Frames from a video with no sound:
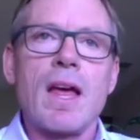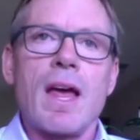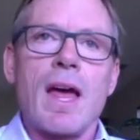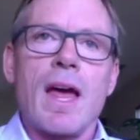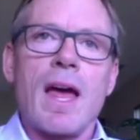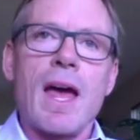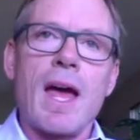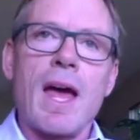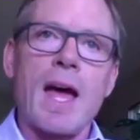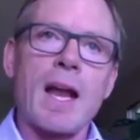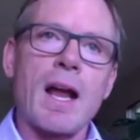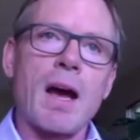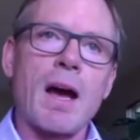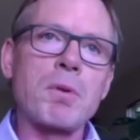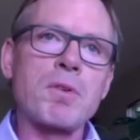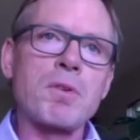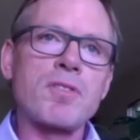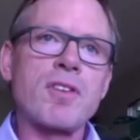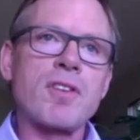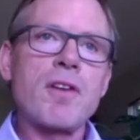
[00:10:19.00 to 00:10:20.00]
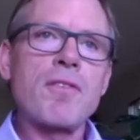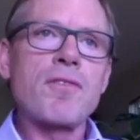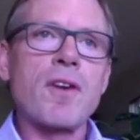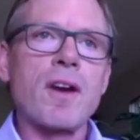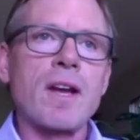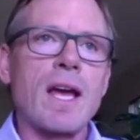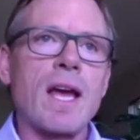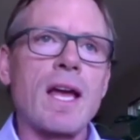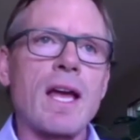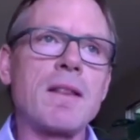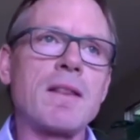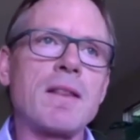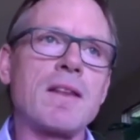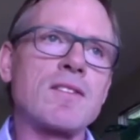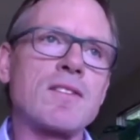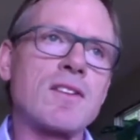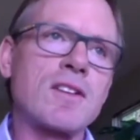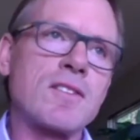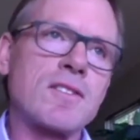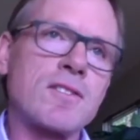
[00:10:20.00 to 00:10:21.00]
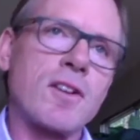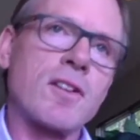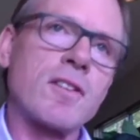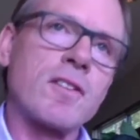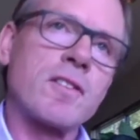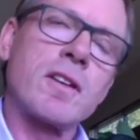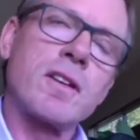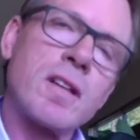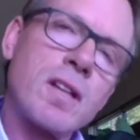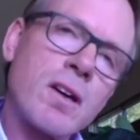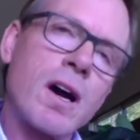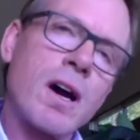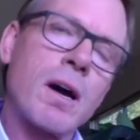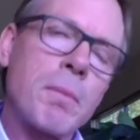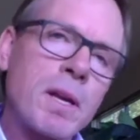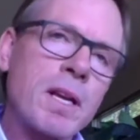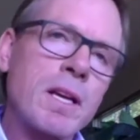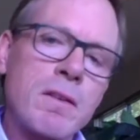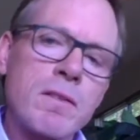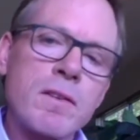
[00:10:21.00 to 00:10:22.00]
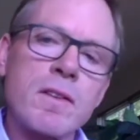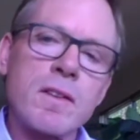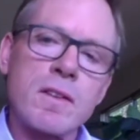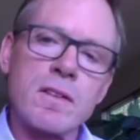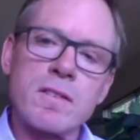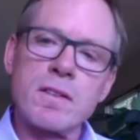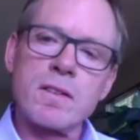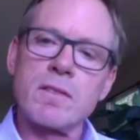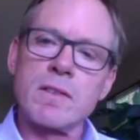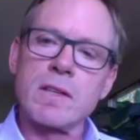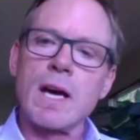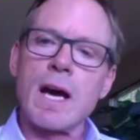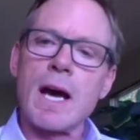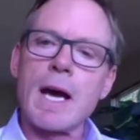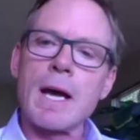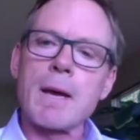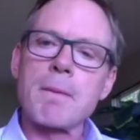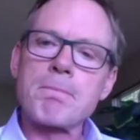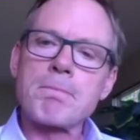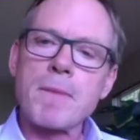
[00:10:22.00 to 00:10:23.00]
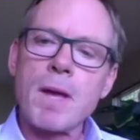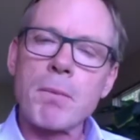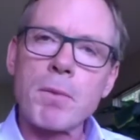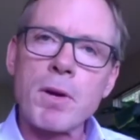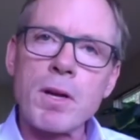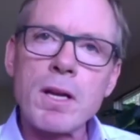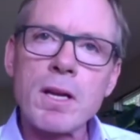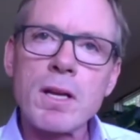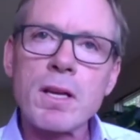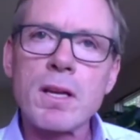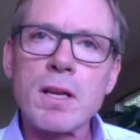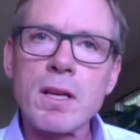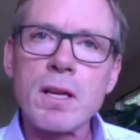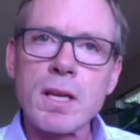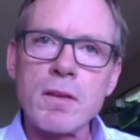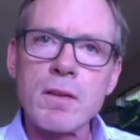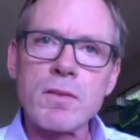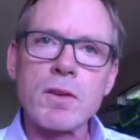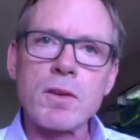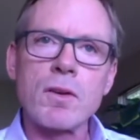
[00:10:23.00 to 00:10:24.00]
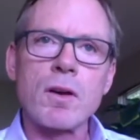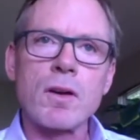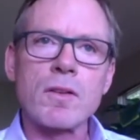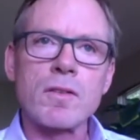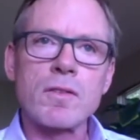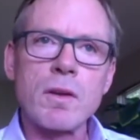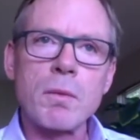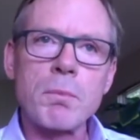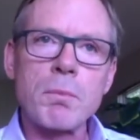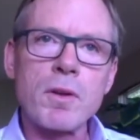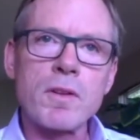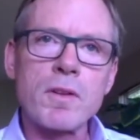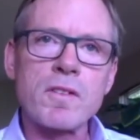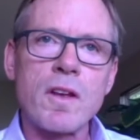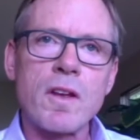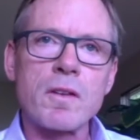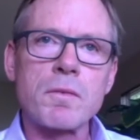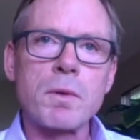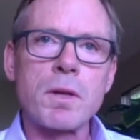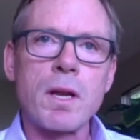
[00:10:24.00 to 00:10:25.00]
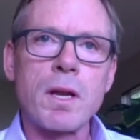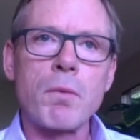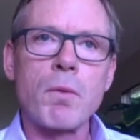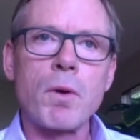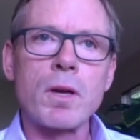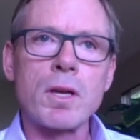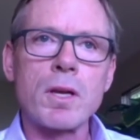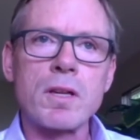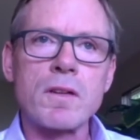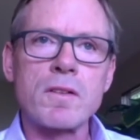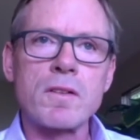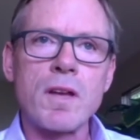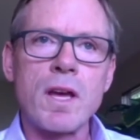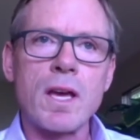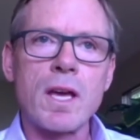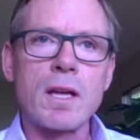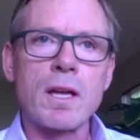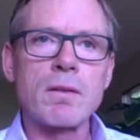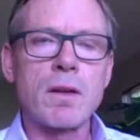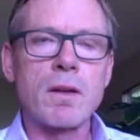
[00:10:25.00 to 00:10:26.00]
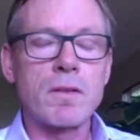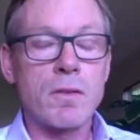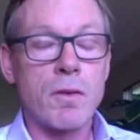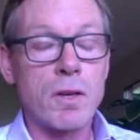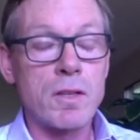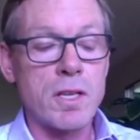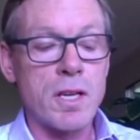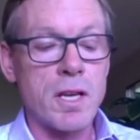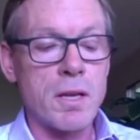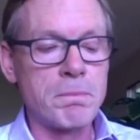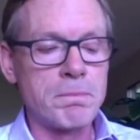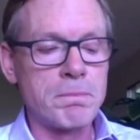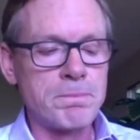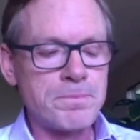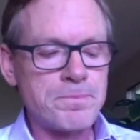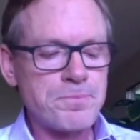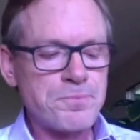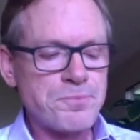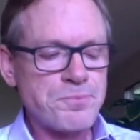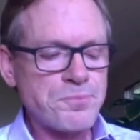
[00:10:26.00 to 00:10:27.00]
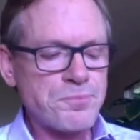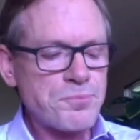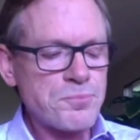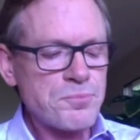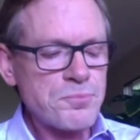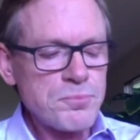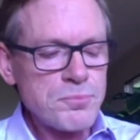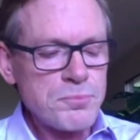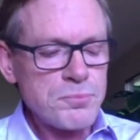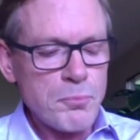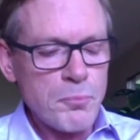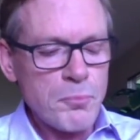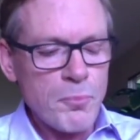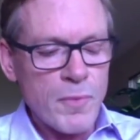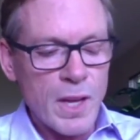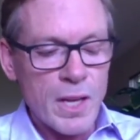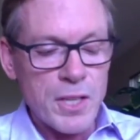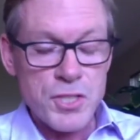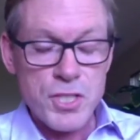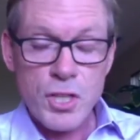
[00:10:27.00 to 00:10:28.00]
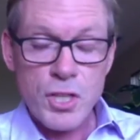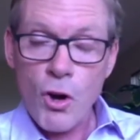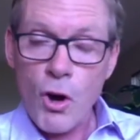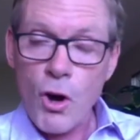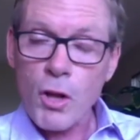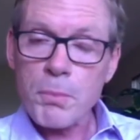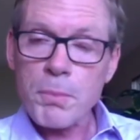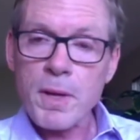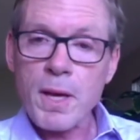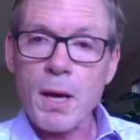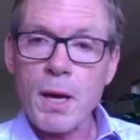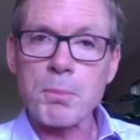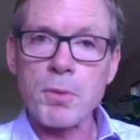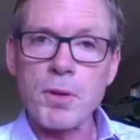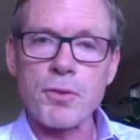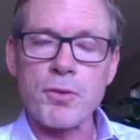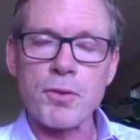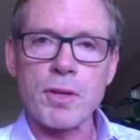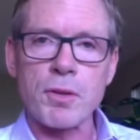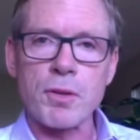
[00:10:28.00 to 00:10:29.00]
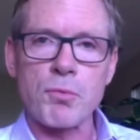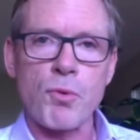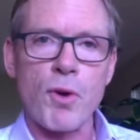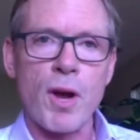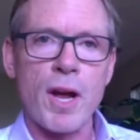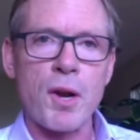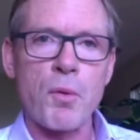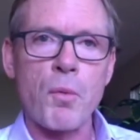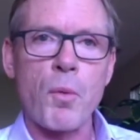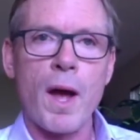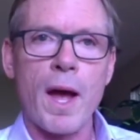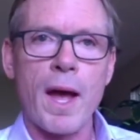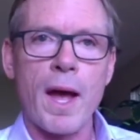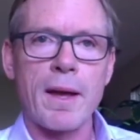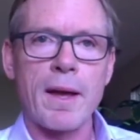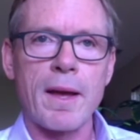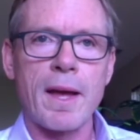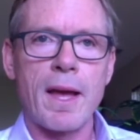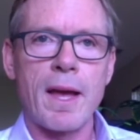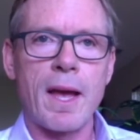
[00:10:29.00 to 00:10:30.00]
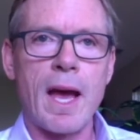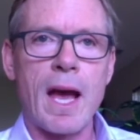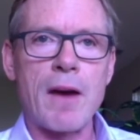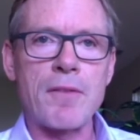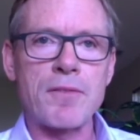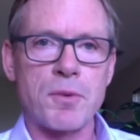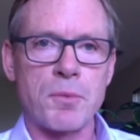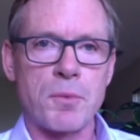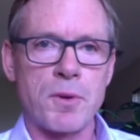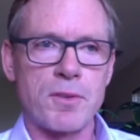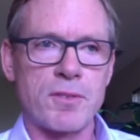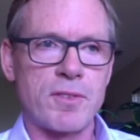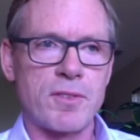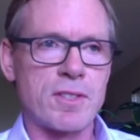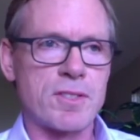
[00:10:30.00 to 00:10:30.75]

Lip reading: And I was suffering, and this consultant said, I'm going to give you the CBI. I'm going to give you a simple assessment. I want you to take it. So I did. And she called me up literally right away afterwards.